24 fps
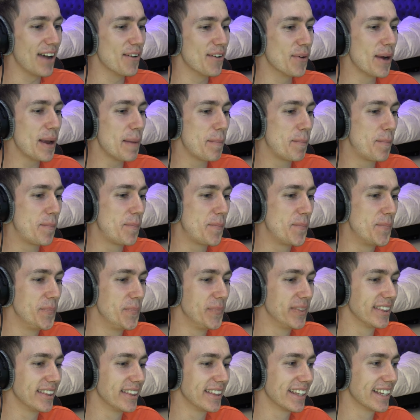hey, we... it on.
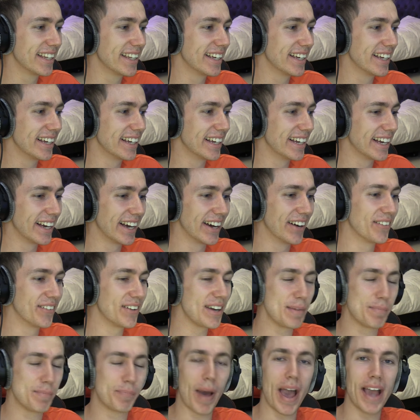
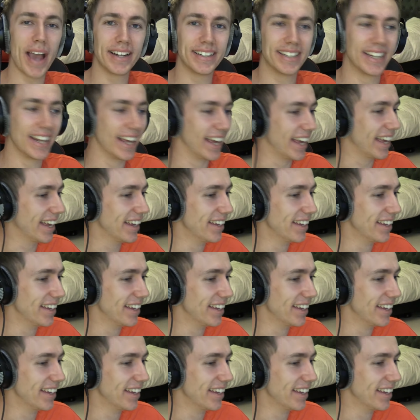We banged it.